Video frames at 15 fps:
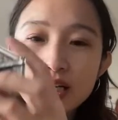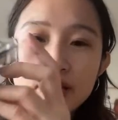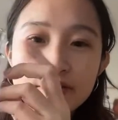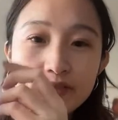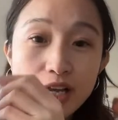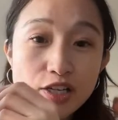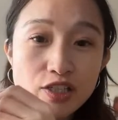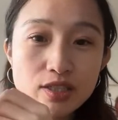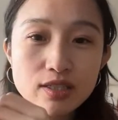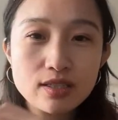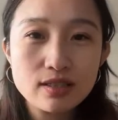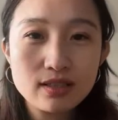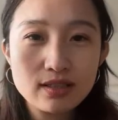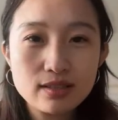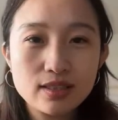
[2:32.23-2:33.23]
flash
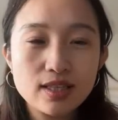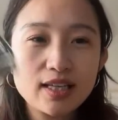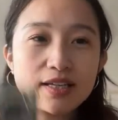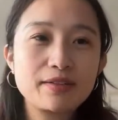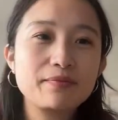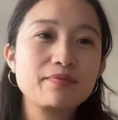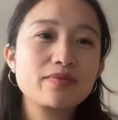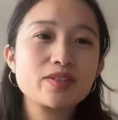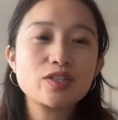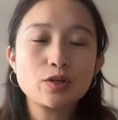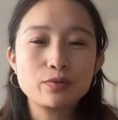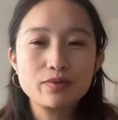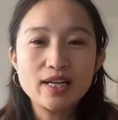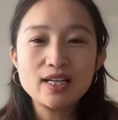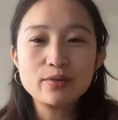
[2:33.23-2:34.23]
the thing.
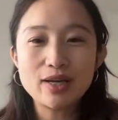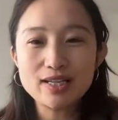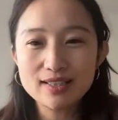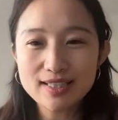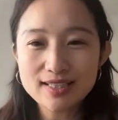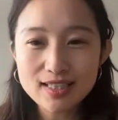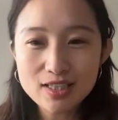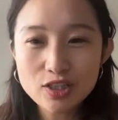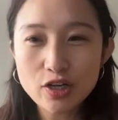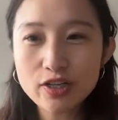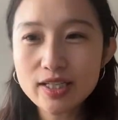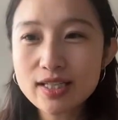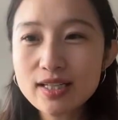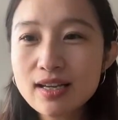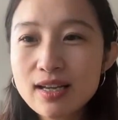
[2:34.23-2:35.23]
So anyway, let's get
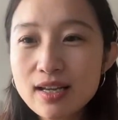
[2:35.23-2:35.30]
started.